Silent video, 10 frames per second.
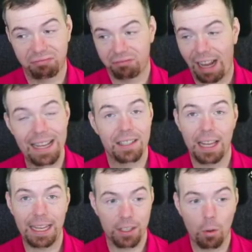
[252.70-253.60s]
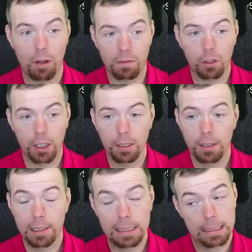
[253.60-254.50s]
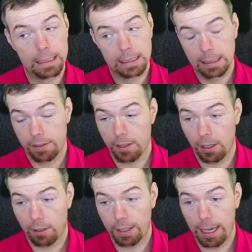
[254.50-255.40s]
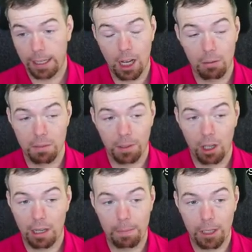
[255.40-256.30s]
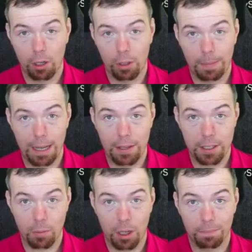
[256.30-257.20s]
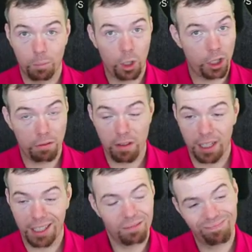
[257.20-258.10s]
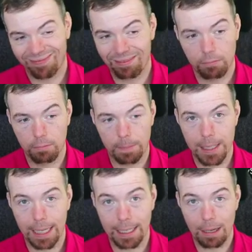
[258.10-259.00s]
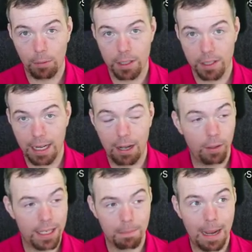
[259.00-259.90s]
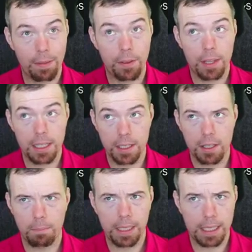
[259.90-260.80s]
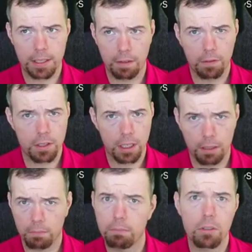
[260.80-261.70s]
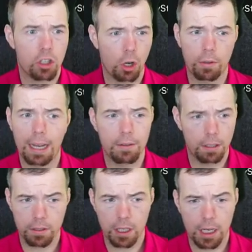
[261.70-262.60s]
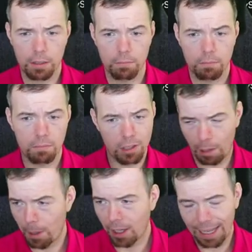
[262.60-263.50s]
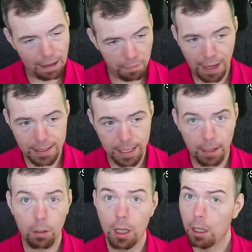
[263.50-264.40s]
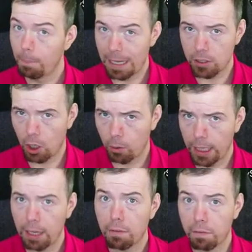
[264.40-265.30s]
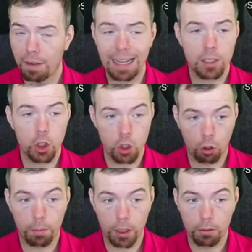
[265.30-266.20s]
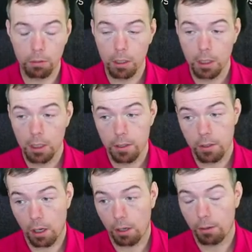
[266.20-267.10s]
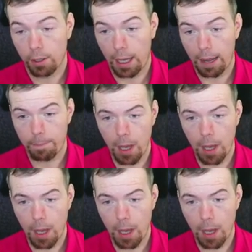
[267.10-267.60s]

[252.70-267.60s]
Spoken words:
it's quite funny. So yeah, comments below, let me know about this one, what you think. I'm taking that one as an L. It's mad. This is the biggest difference in Showdowns I've seen. Lobotka, fat L. Bastoni, fat W. So yeah,